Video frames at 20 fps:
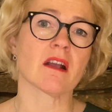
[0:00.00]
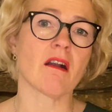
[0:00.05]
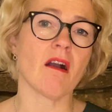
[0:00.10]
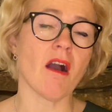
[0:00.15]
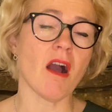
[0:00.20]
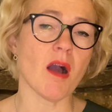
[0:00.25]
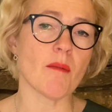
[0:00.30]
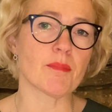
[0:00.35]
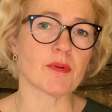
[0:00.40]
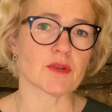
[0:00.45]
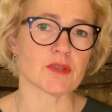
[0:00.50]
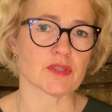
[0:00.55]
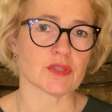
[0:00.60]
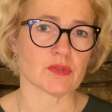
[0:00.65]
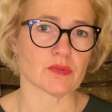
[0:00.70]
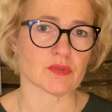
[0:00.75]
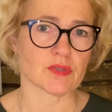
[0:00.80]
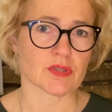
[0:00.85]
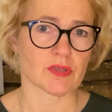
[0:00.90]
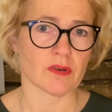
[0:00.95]
carbon
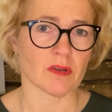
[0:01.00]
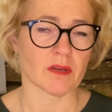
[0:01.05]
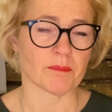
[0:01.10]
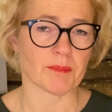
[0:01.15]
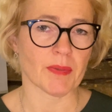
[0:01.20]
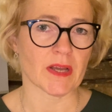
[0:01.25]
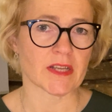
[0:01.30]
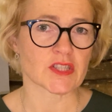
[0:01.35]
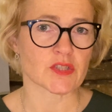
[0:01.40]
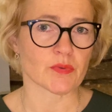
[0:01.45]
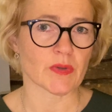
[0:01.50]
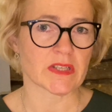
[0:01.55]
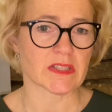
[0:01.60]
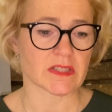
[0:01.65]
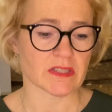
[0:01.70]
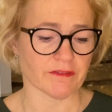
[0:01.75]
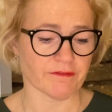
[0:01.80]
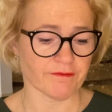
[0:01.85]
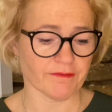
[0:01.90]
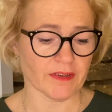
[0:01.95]
neutral by
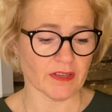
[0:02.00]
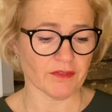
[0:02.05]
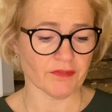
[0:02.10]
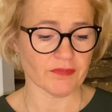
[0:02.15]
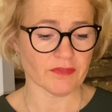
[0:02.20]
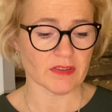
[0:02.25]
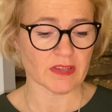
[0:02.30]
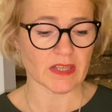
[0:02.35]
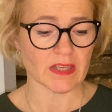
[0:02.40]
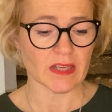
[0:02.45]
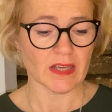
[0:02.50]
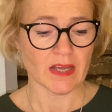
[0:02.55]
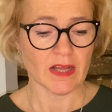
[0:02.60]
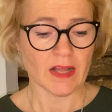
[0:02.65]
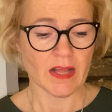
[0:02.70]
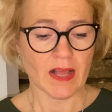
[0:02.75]
2050,